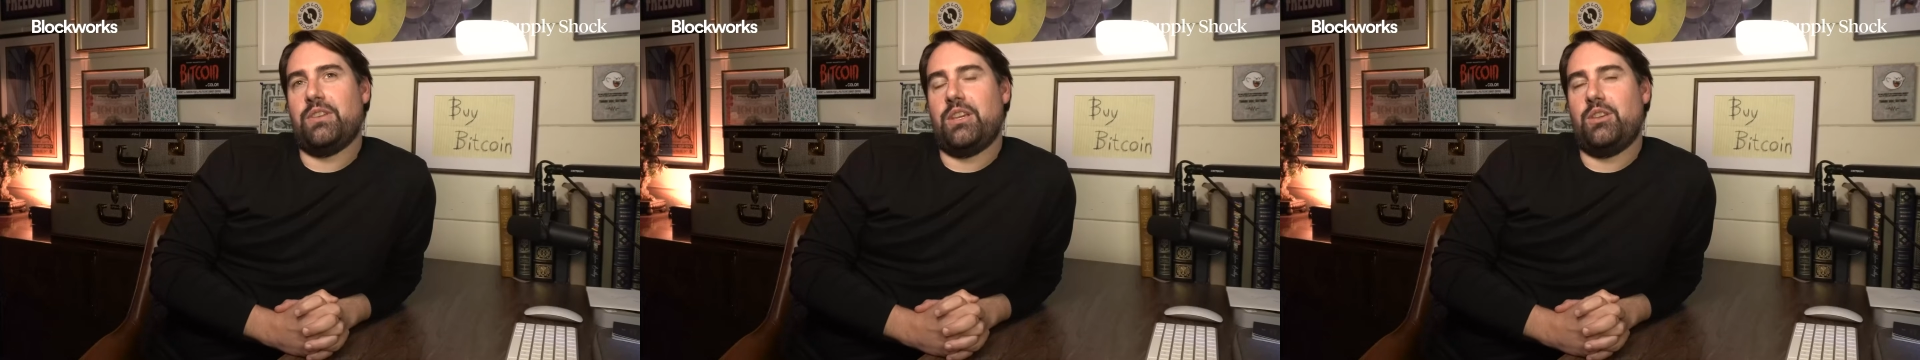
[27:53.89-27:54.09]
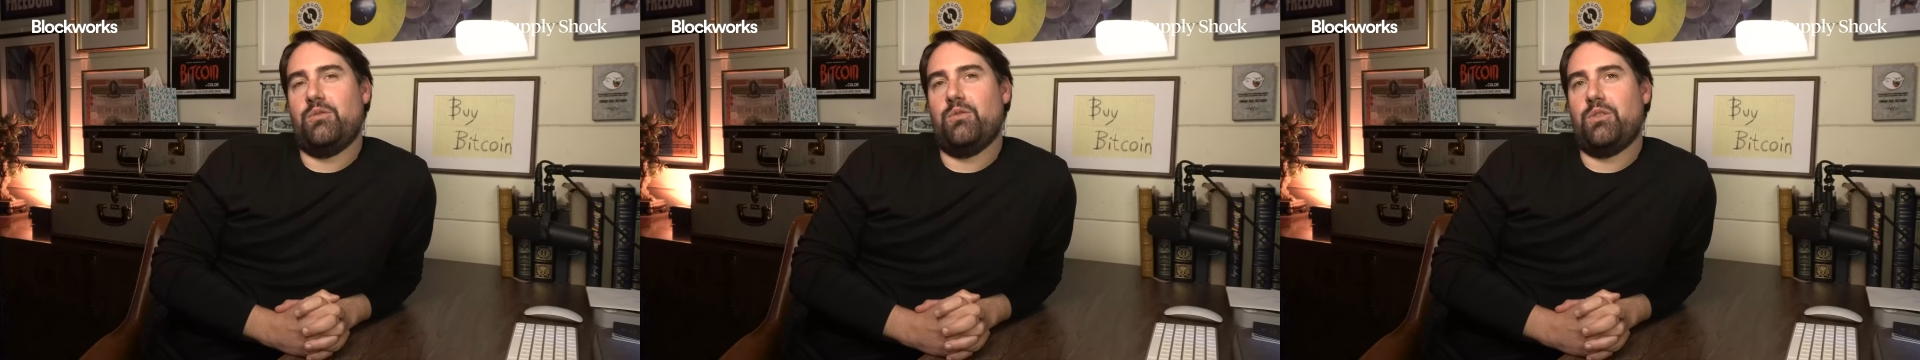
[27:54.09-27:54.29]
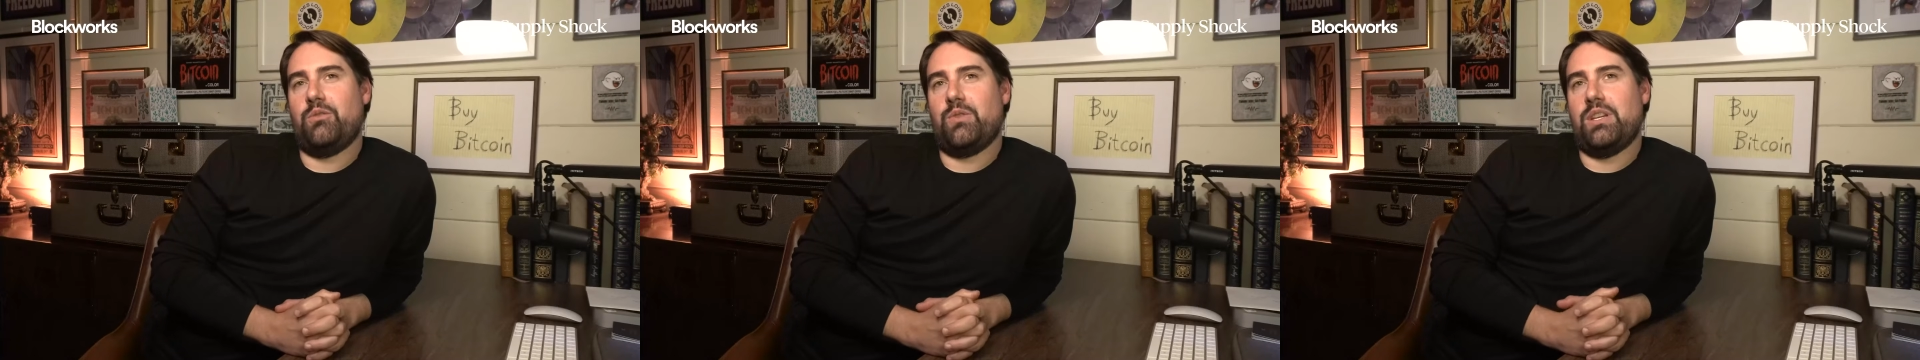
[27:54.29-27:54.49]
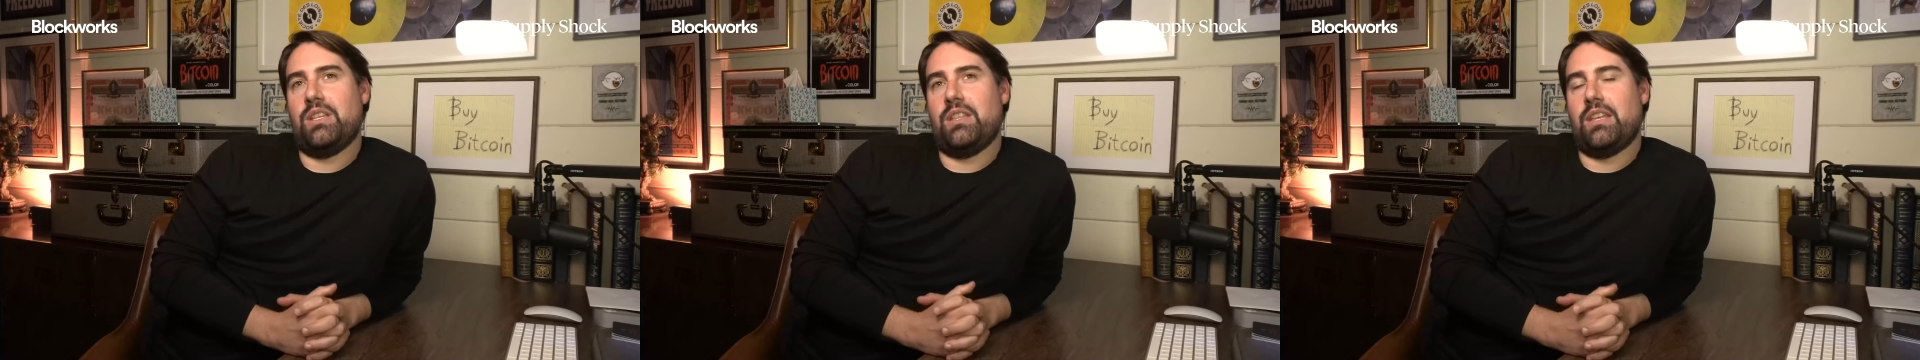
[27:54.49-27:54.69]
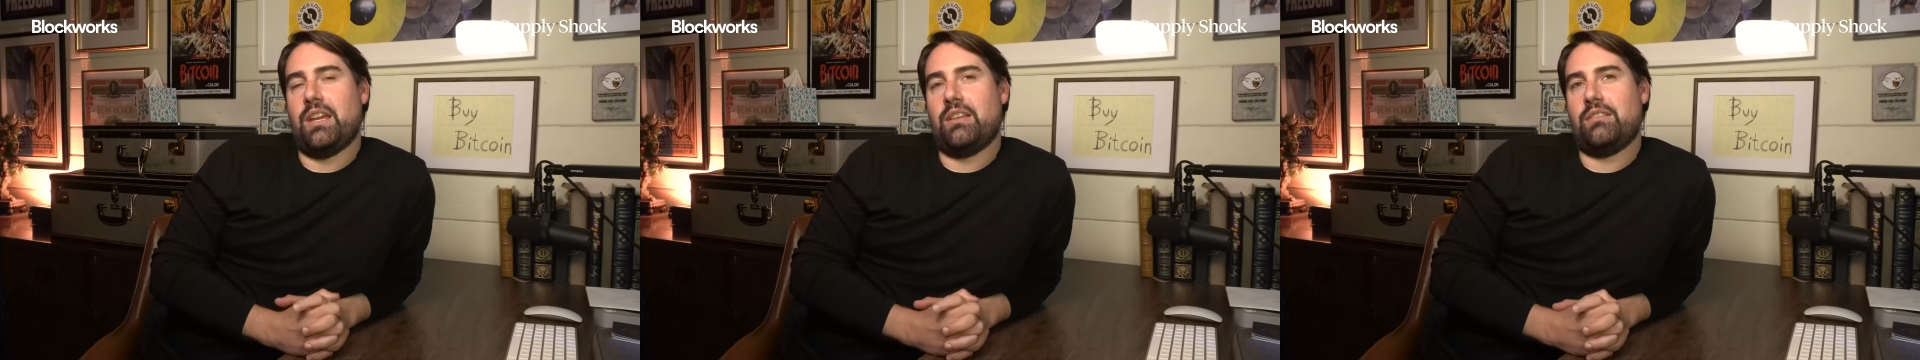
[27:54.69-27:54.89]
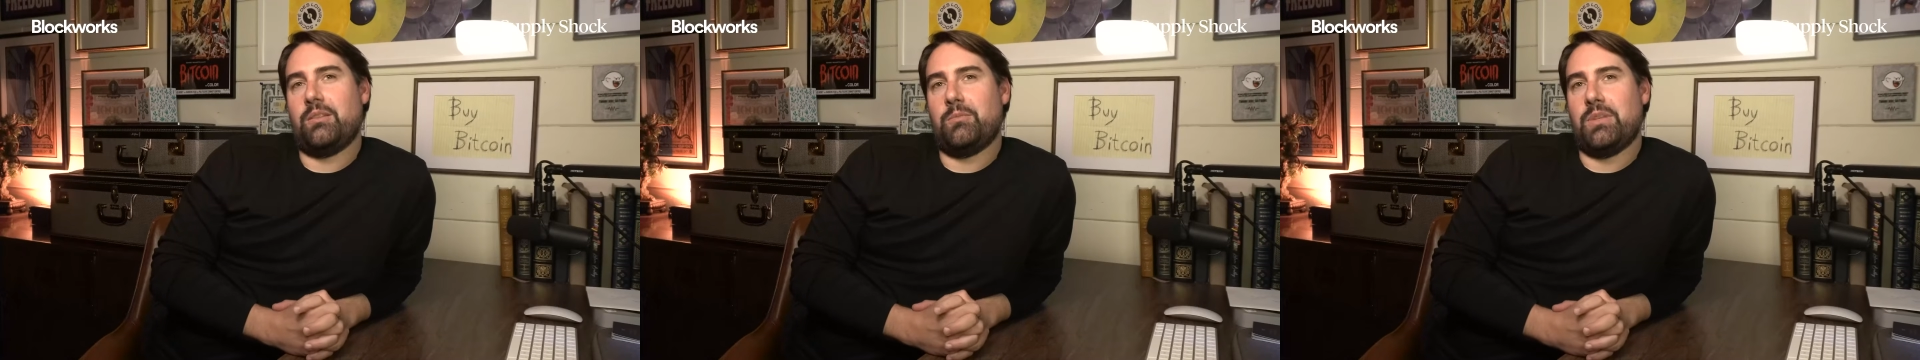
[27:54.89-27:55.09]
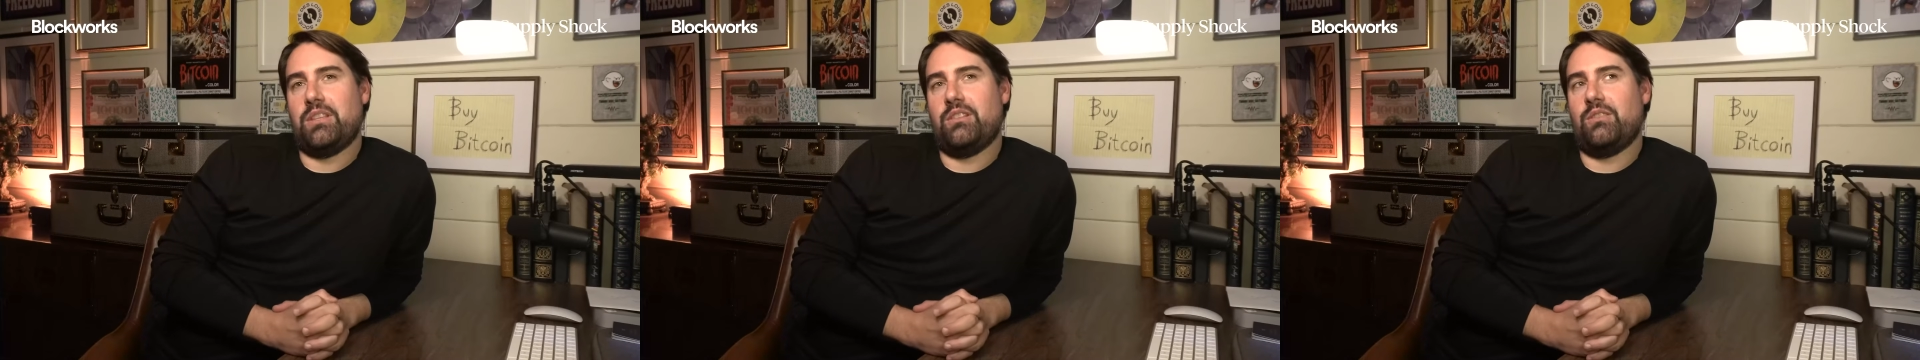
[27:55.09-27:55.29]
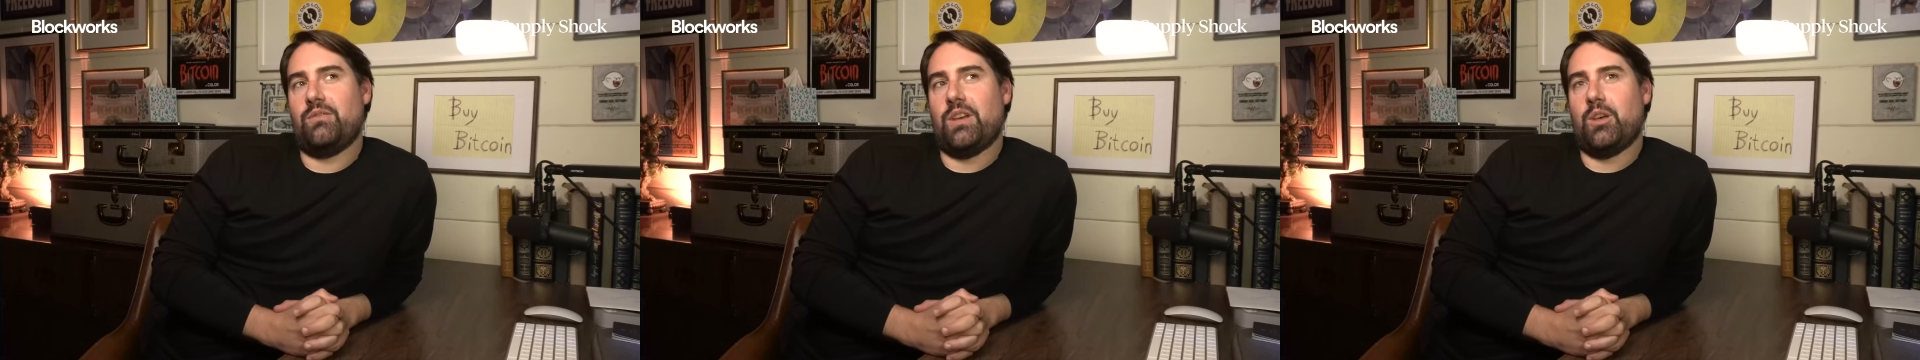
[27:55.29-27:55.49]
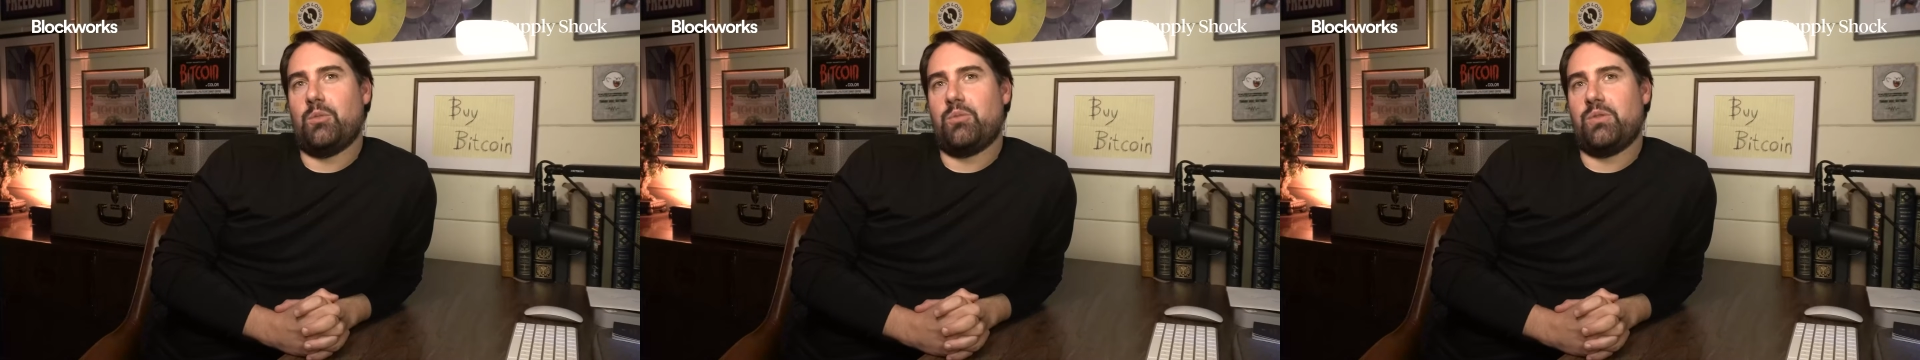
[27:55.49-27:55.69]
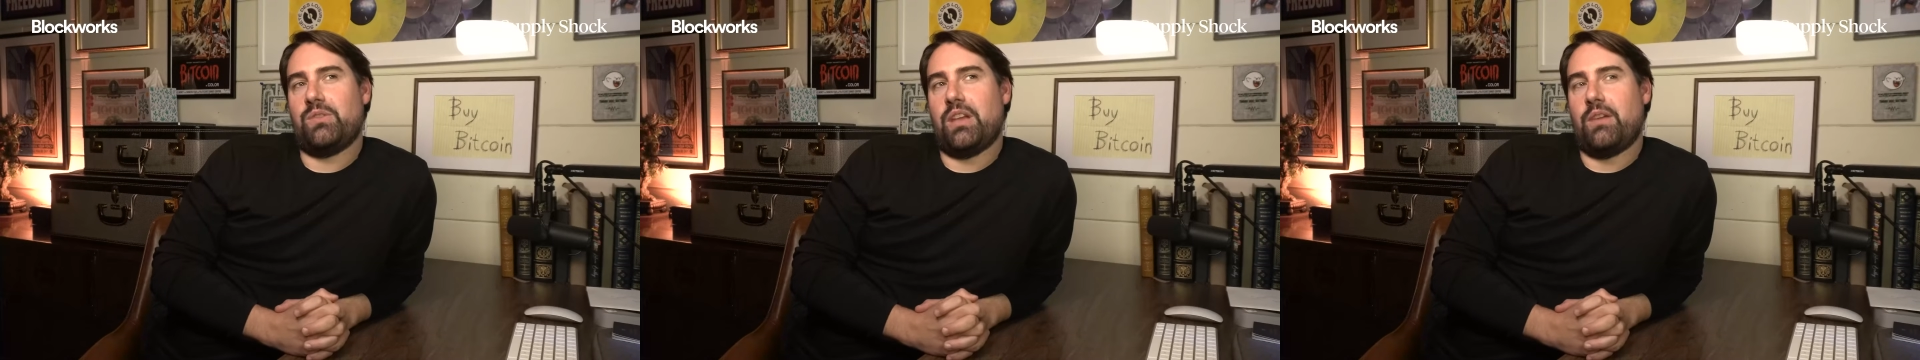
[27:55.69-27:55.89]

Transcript: like you agree that is something that developers